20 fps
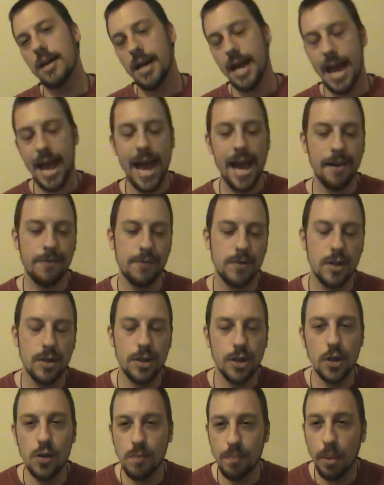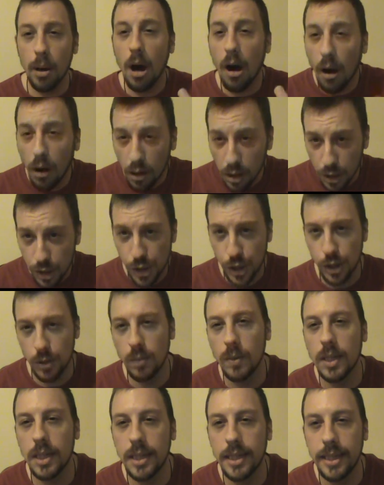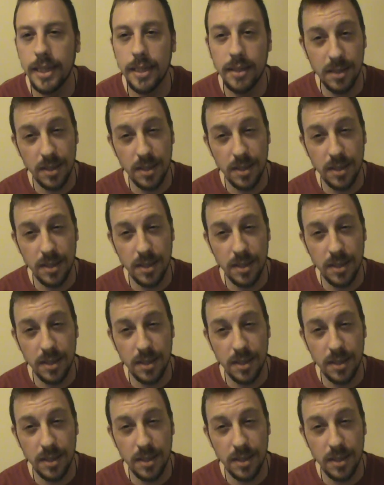have to do partially,